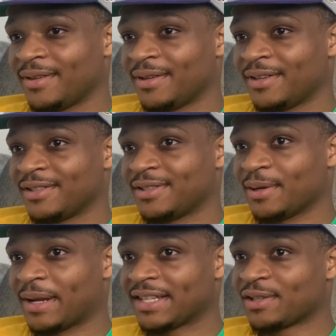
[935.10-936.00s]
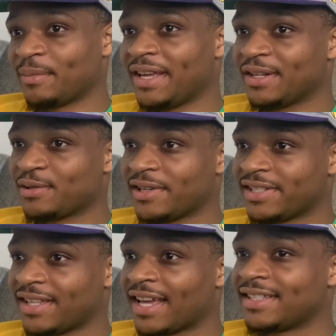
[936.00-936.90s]
So that's gonna be
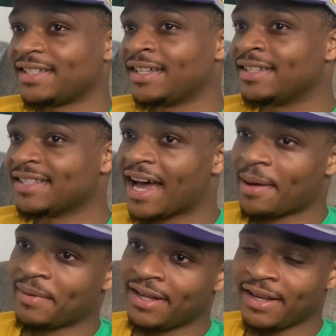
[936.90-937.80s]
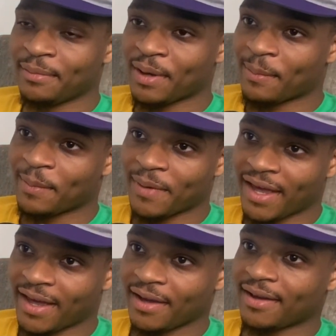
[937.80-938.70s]
interesting, like seeing the timing of them coming
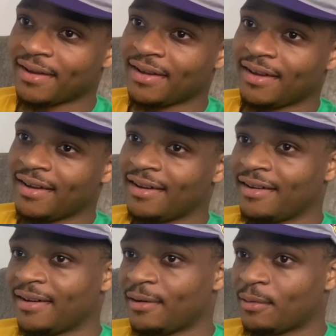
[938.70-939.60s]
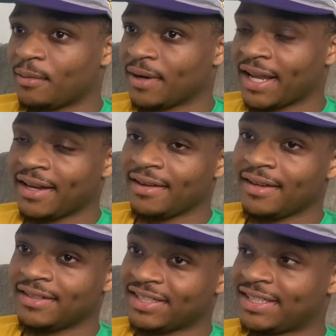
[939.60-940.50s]
back.
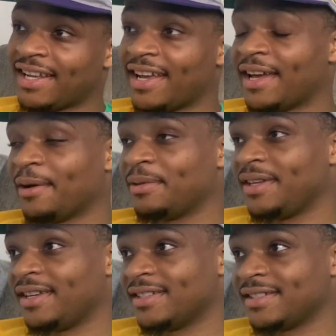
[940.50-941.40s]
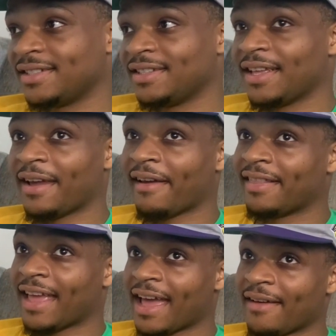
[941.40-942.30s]
And just staying healthy because they
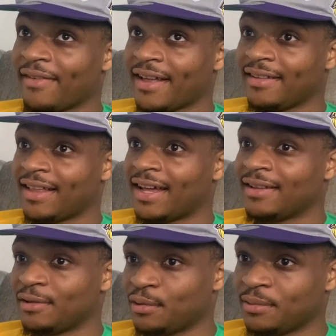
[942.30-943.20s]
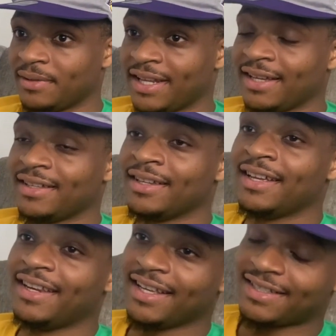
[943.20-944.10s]
have had a lot of little
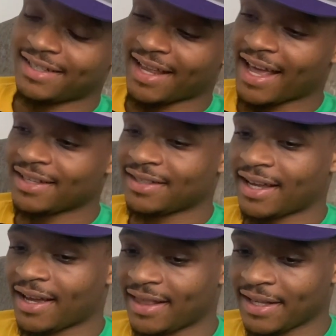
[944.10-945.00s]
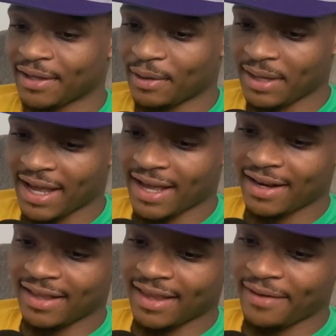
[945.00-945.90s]
nicks and knacks. Like I think they only had
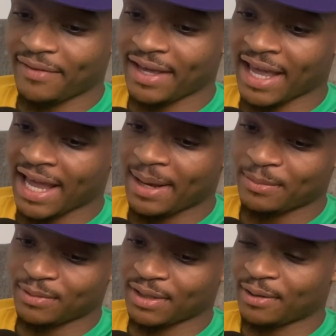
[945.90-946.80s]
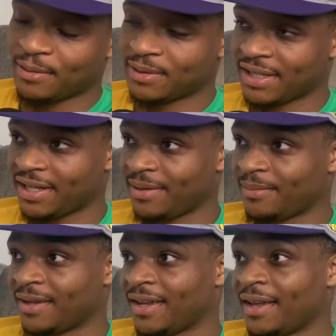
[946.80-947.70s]
11 games with their whole team,
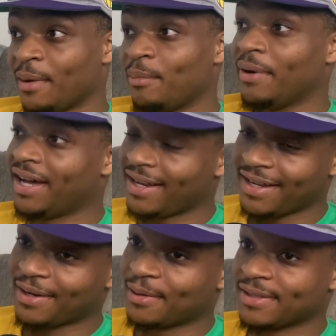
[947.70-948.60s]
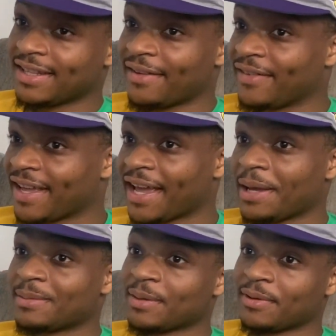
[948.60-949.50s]
but in those 11
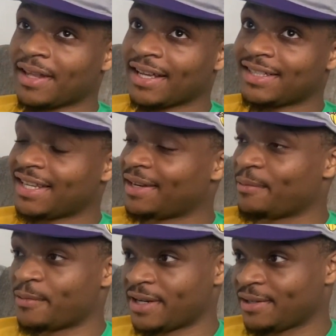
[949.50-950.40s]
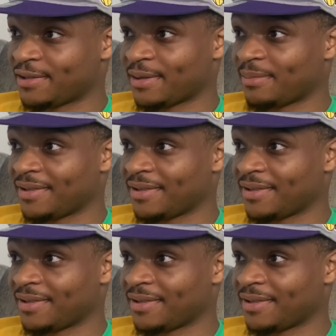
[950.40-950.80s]
games they were like 10-1 or something.